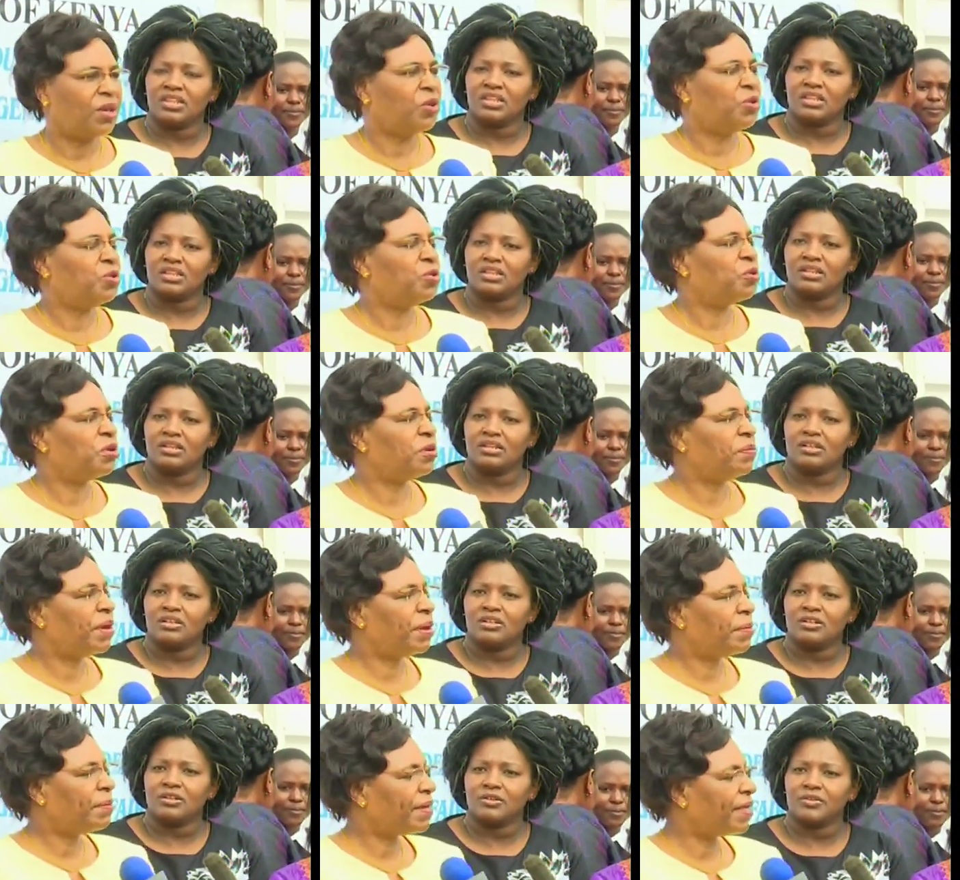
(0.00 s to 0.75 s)
Speaker 1: You
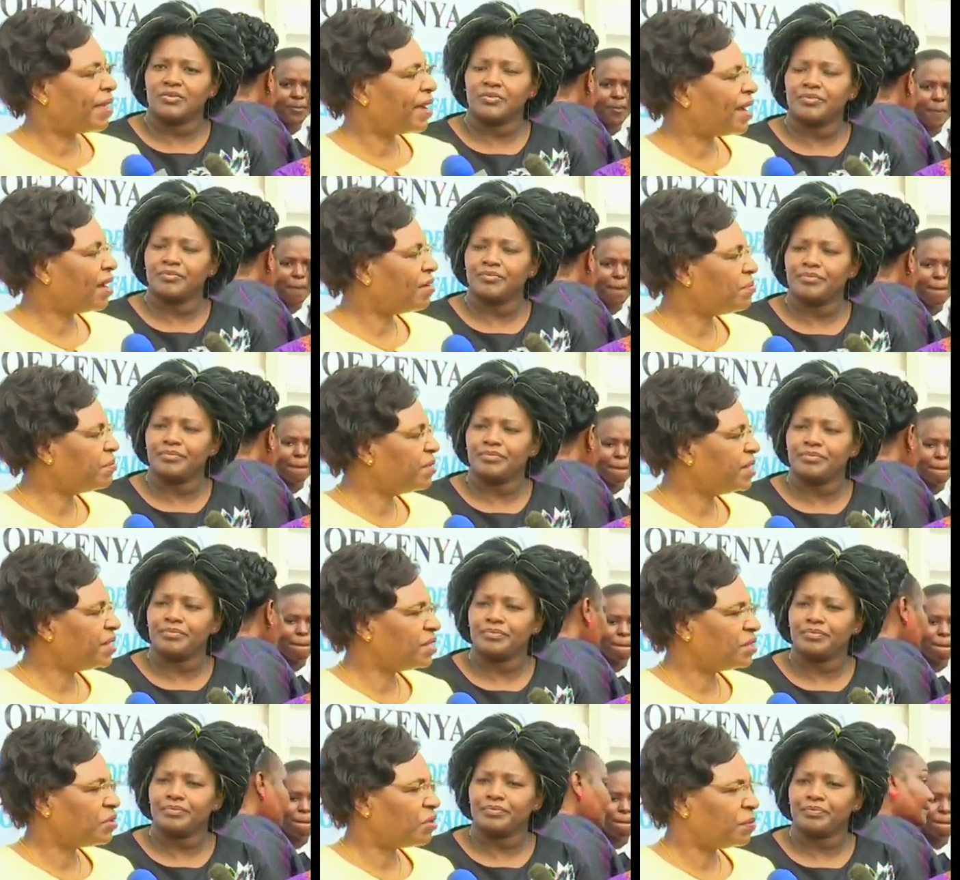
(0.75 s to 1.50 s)
remember the
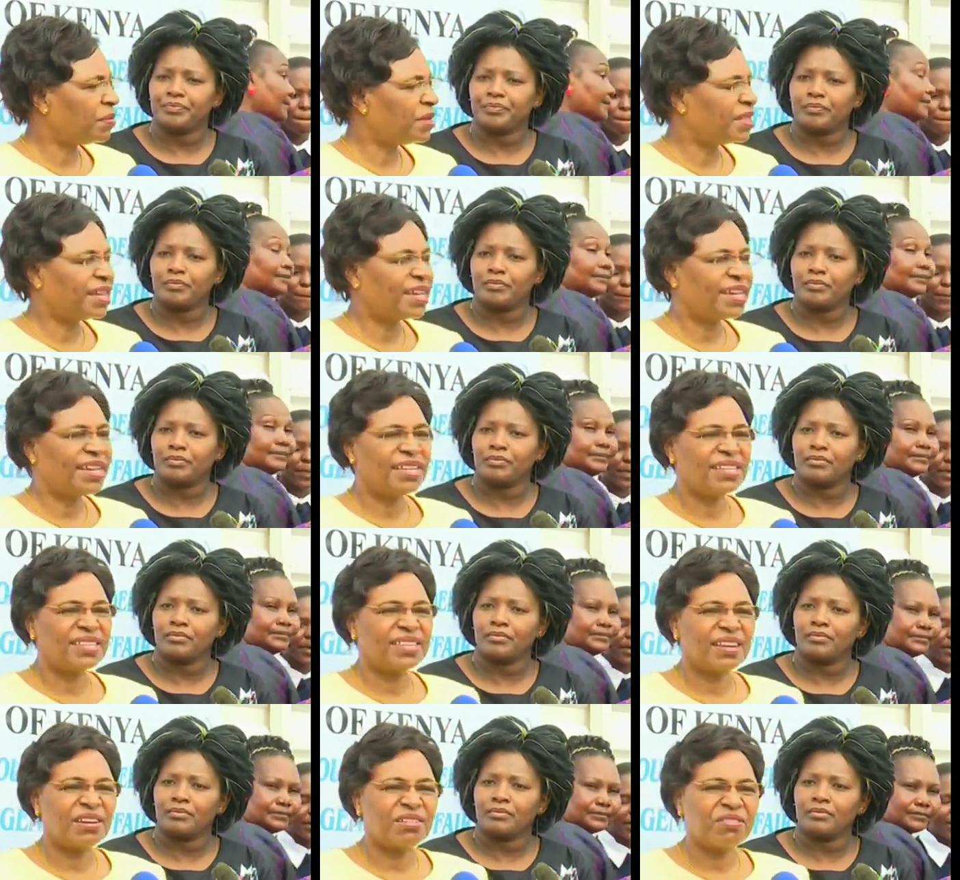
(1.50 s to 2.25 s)
government committed
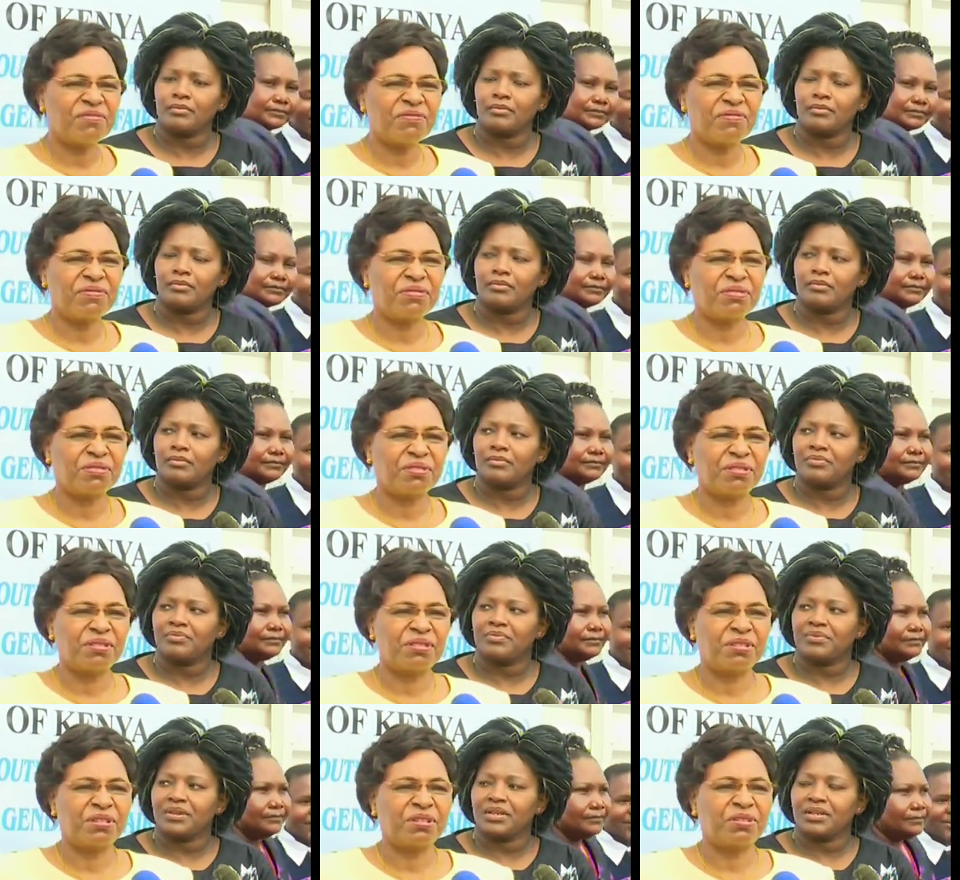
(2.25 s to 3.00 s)
itself
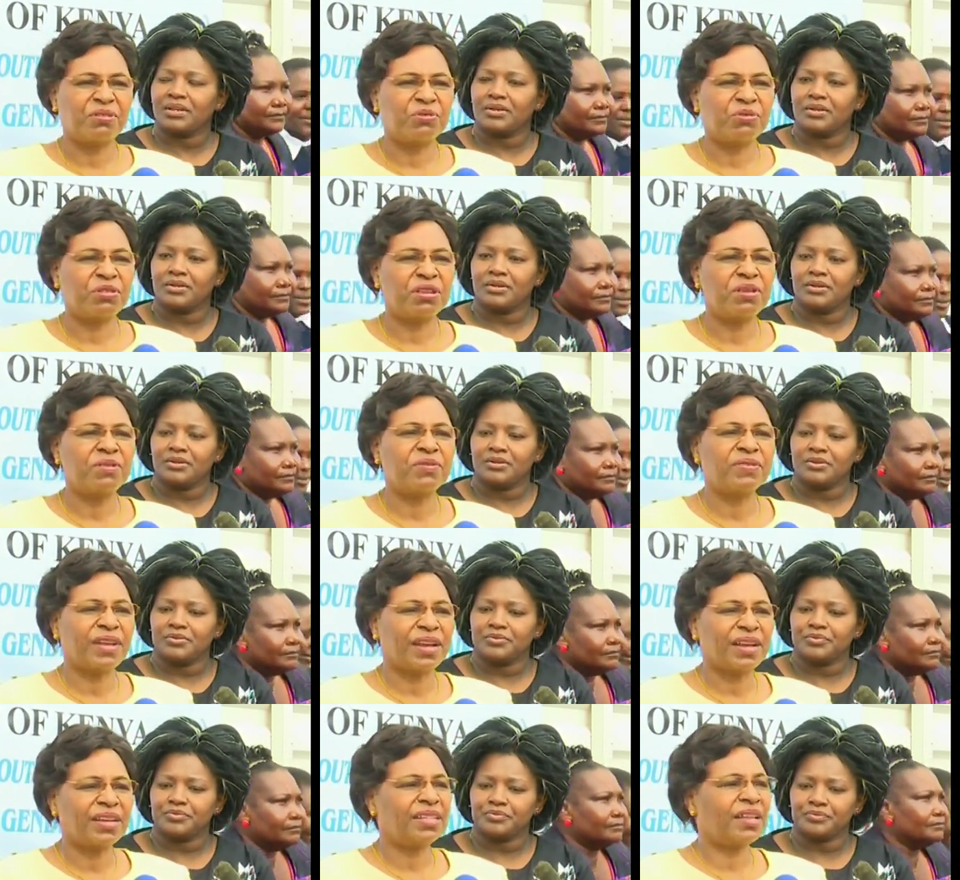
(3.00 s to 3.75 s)
to give
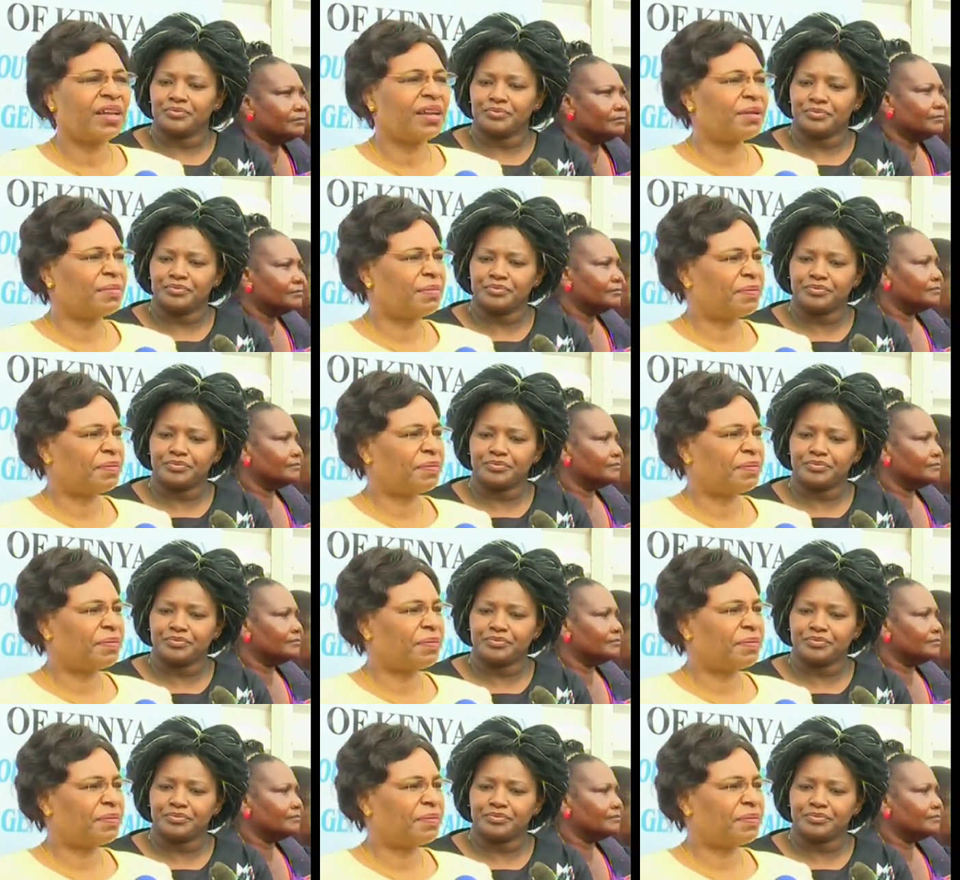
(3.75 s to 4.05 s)
sanitary